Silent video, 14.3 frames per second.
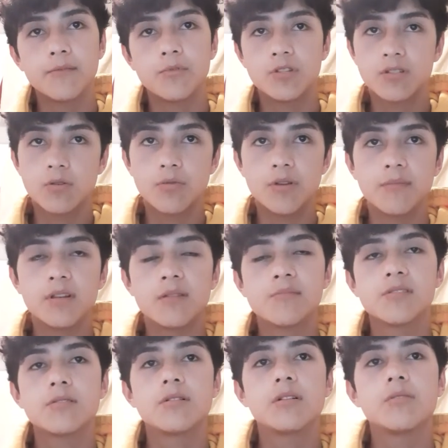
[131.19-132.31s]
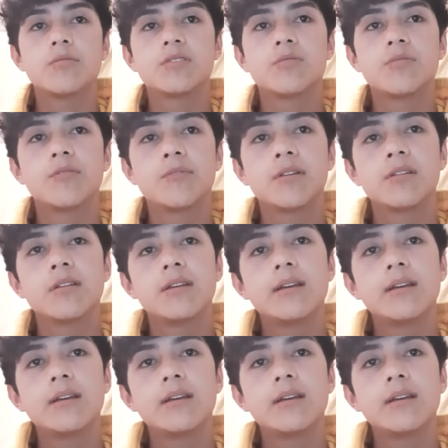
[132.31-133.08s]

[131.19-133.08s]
which a woman, I'm sorry, which a woman